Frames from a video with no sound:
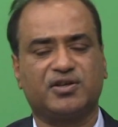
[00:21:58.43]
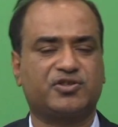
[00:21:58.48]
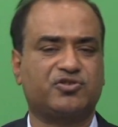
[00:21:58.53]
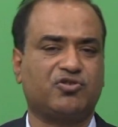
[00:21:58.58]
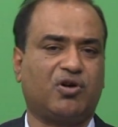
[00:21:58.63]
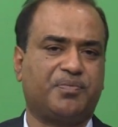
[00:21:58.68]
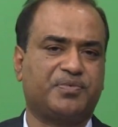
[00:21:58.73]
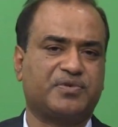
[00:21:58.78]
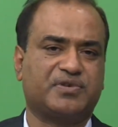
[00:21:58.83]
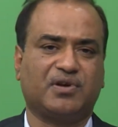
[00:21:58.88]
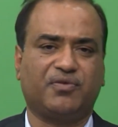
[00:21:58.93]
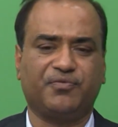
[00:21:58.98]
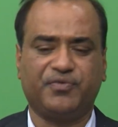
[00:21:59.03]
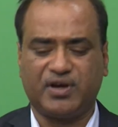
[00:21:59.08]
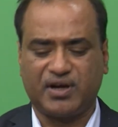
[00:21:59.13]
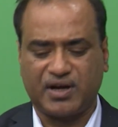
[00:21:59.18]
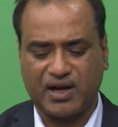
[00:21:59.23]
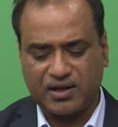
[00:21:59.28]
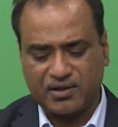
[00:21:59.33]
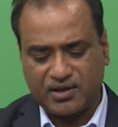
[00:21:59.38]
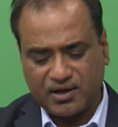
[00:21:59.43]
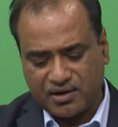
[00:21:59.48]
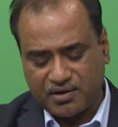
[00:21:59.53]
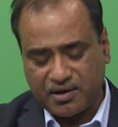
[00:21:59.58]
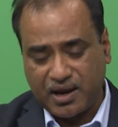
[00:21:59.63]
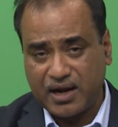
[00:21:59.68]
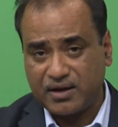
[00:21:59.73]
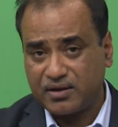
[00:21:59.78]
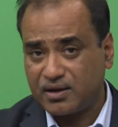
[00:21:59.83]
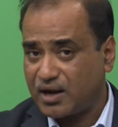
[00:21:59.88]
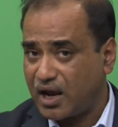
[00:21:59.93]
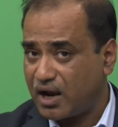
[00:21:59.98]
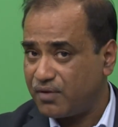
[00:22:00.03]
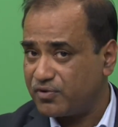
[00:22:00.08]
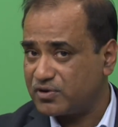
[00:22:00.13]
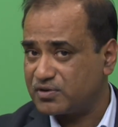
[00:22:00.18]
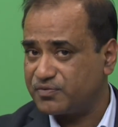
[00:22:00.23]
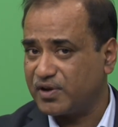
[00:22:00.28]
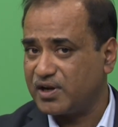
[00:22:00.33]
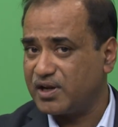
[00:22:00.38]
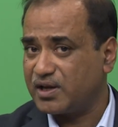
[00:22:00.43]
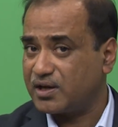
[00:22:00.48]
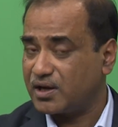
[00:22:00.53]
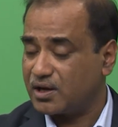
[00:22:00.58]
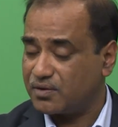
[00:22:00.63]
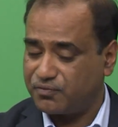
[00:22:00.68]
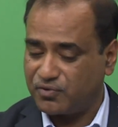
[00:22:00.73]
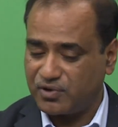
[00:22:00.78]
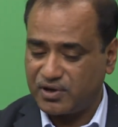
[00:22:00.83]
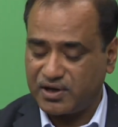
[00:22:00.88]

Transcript: stopped somewhere and then and then I was very careful